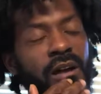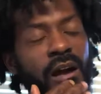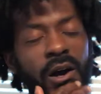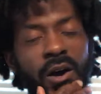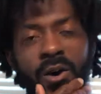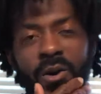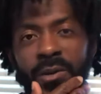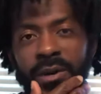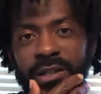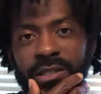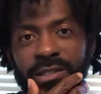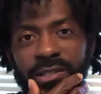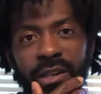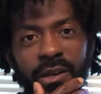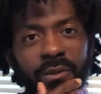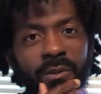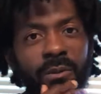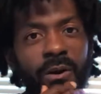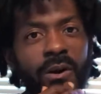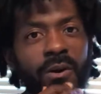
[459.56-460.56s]
I don't want to
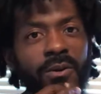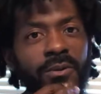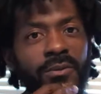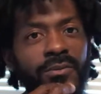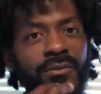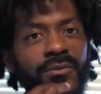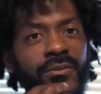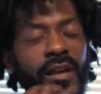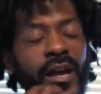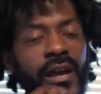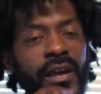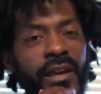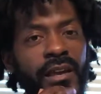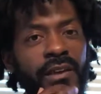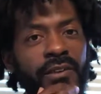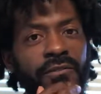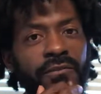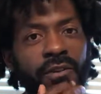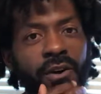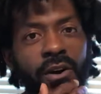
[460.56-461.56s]
say the wrong
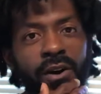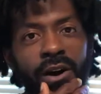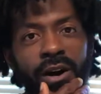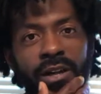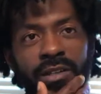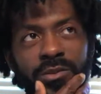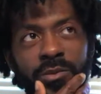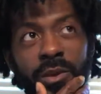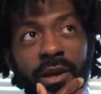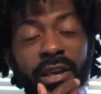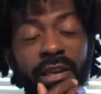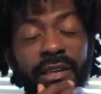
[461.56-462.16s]
thing as far as